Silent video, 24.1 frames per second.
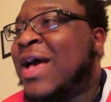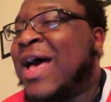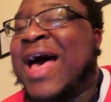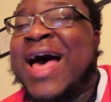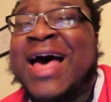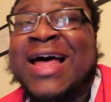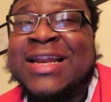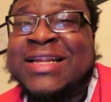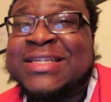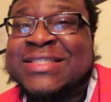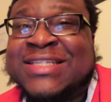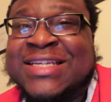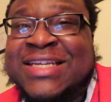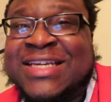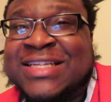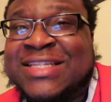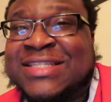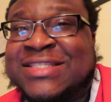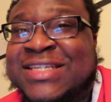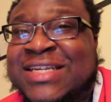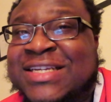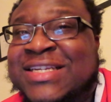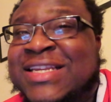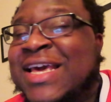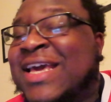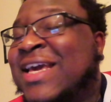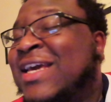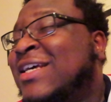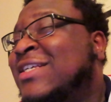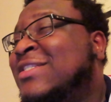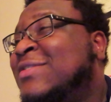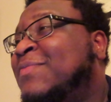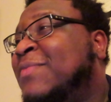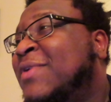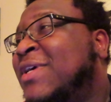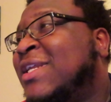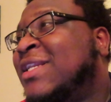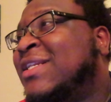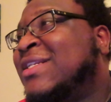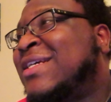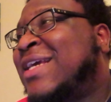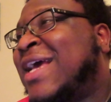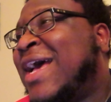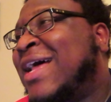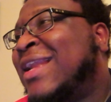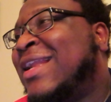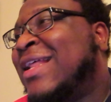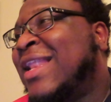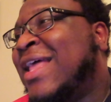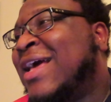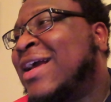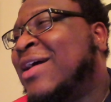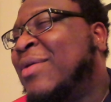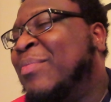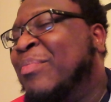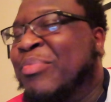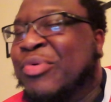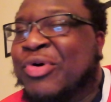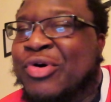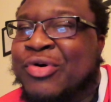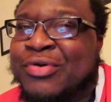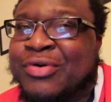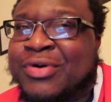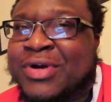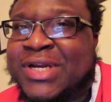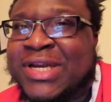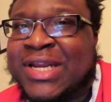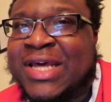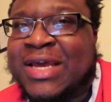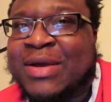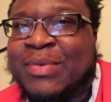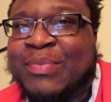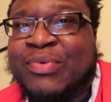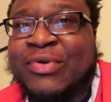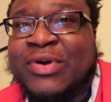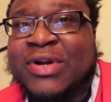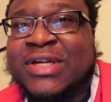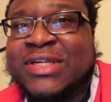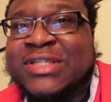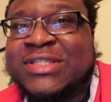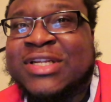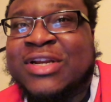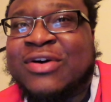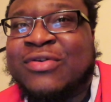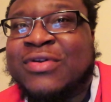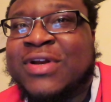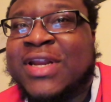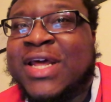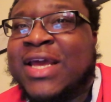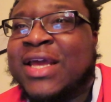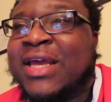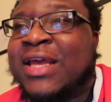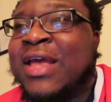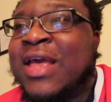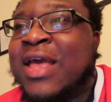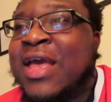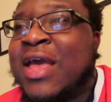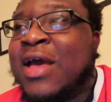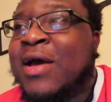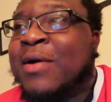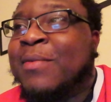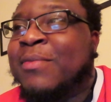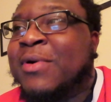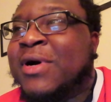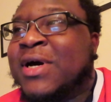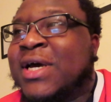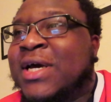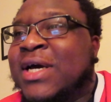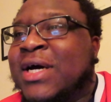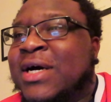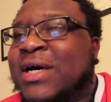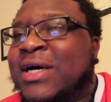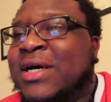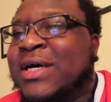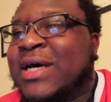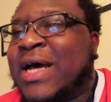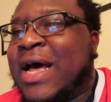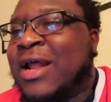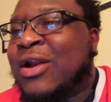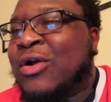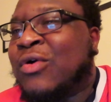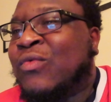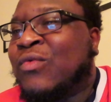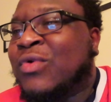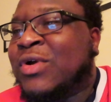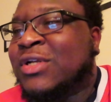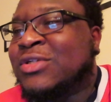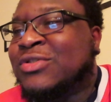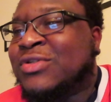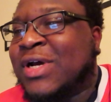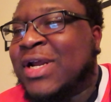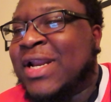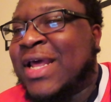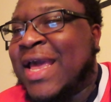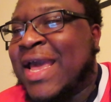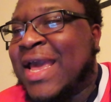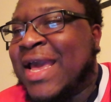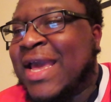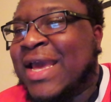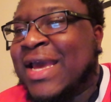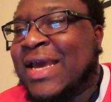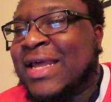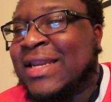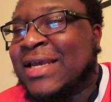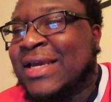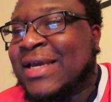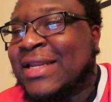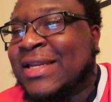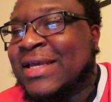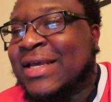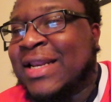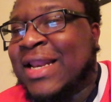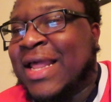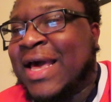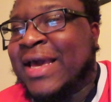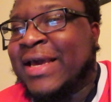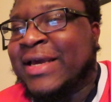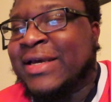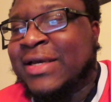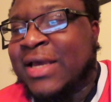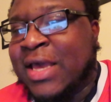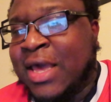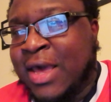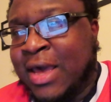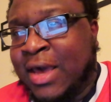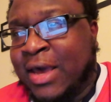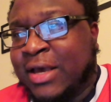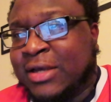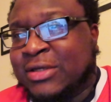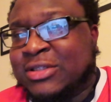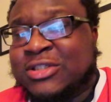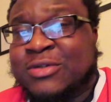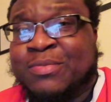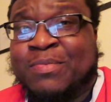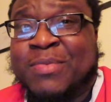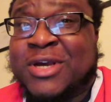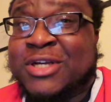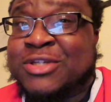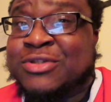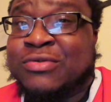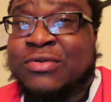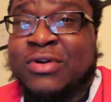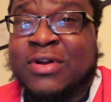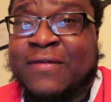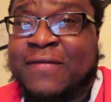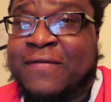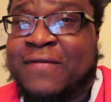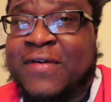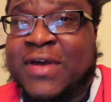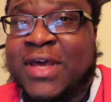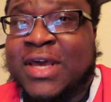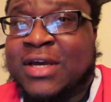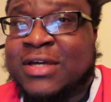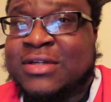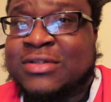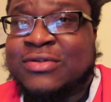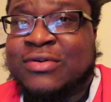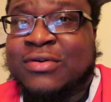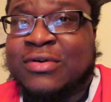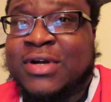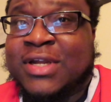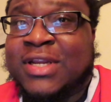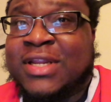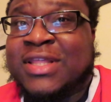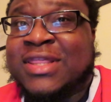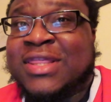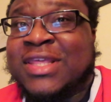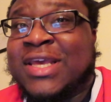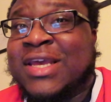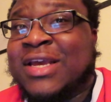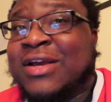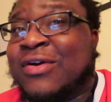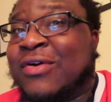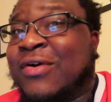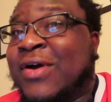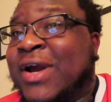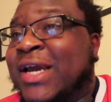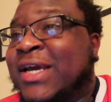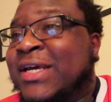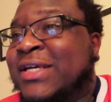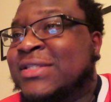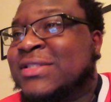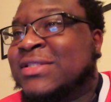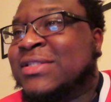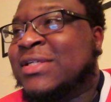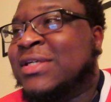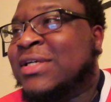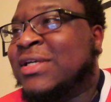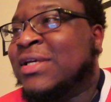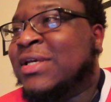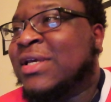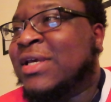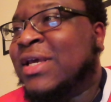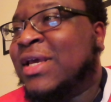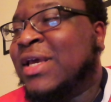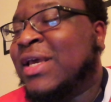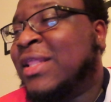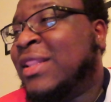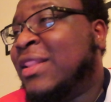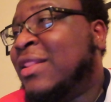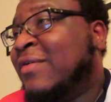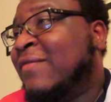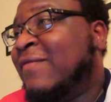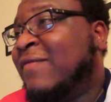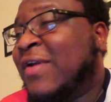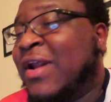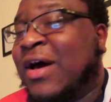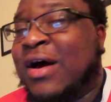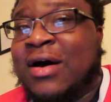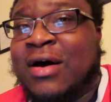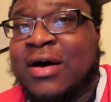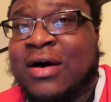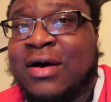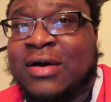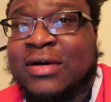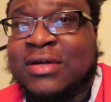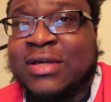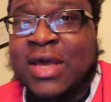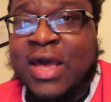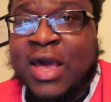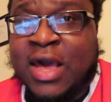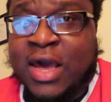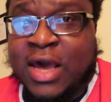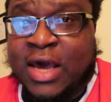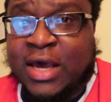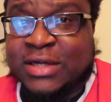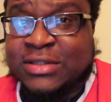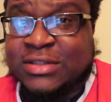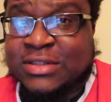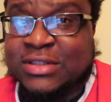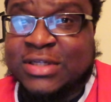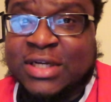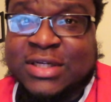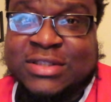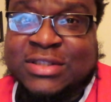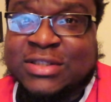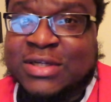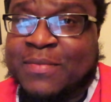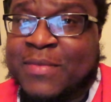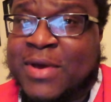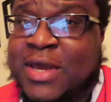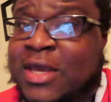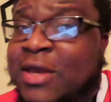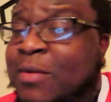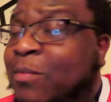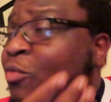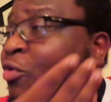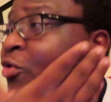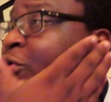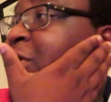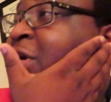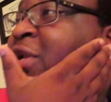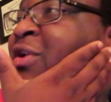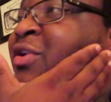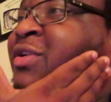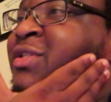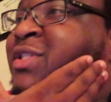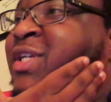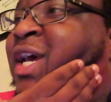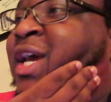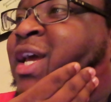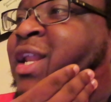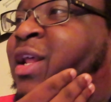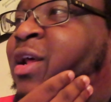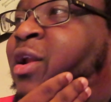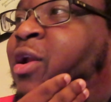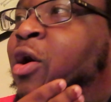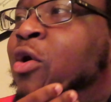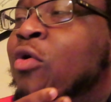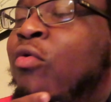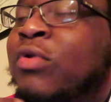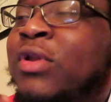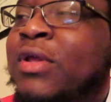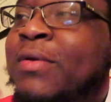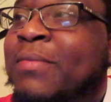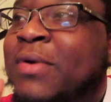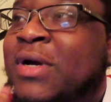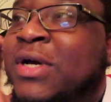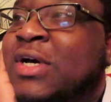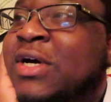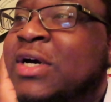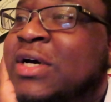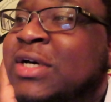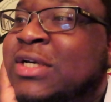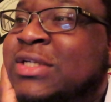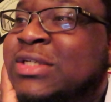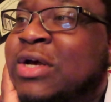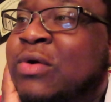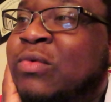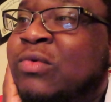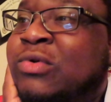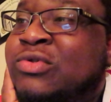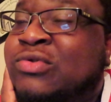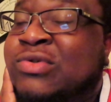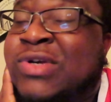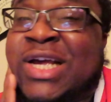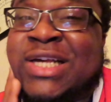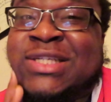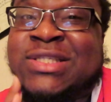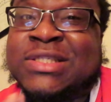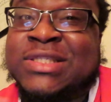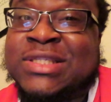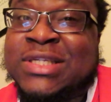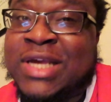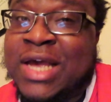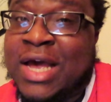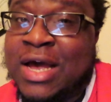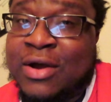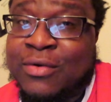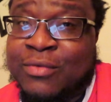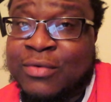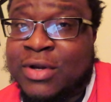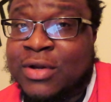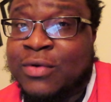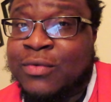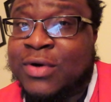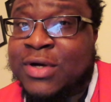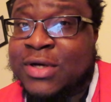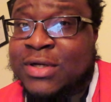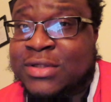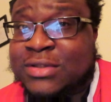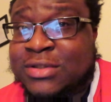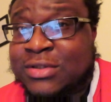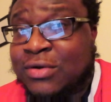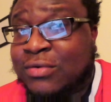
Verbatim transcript: Honestly, today has been kind of like a boring day, pretty slow day. But uh, I don't want to try to add any like special effects or anything crazy in the vlog just to make it more entertaining only because I want you guys to see how it really was.